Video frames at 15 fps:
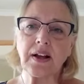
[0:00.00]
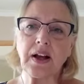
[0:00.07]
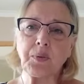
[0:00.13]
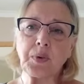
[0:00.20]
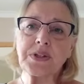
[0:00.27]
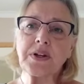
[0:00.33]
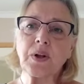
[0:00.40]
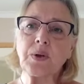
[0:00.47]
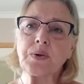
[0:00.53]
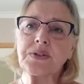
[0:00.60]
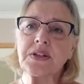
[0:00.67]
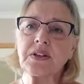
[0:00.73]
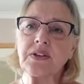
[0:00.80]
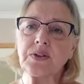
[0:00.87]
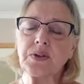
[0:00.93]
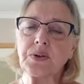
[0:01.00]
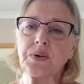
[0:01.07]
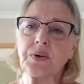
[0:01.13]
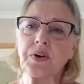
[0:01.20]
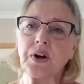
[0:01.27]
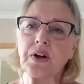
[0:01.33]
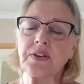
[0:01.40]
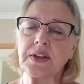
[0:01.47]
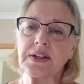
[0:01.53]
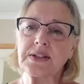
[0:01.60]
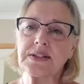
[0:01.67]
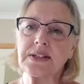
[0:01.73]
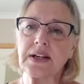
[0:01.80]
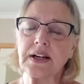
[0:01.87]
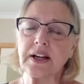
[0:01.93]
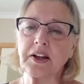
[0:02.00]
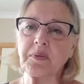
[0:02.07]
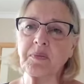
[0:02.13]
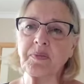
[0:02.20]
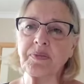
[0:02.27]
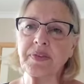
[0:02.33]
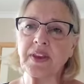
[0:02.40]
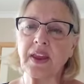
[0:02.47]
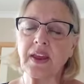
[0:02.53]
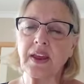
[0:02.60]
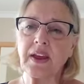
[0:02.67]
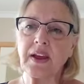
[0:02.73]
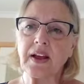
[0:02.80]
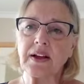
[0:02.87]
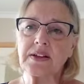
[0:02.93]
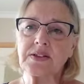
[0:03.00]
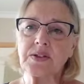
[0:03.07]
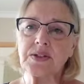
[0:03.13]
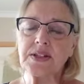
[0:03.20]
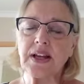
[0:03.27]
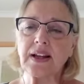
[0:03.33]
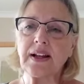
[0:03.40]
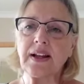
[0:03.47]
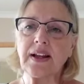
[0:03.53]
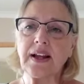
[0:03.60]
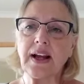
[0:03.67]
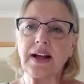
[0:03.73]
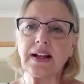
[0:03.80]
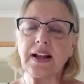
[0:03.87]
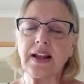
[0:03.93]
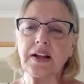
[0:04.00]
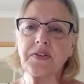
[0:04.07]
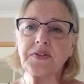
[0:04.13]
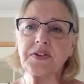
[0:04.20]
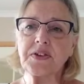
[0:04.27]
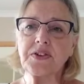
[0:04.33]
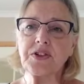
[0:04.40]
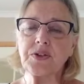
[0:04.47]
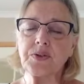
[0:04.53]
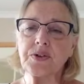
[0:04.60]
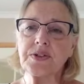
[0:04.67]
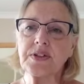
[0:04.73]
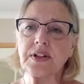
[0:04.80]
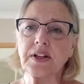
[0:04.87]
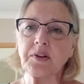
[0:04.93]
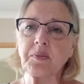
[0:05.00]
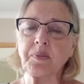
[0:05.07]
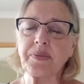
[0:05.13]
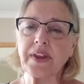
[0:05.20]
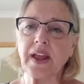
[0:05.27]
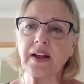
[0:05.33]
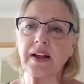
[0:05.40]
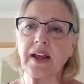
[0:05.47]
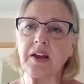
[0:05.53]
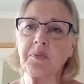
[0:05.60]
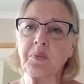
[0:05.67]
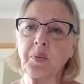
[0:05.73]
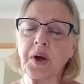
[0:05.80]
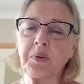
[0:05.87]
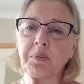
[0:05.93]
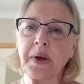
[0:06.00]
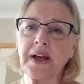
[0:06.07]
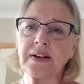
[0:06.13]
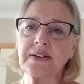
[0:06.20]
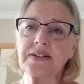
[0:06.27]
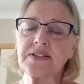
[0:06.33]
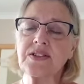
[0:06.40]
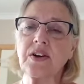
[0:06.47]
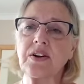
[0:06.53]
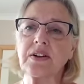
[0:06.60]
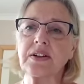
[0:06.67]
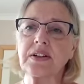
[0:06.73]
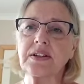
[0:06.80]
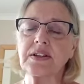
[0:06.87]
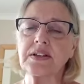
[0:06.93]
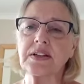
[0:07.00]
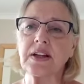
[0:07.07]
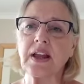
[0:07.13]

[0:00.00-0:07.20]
was closing the door on this time. So sadly, I left Jerusalem and went back to Scotland,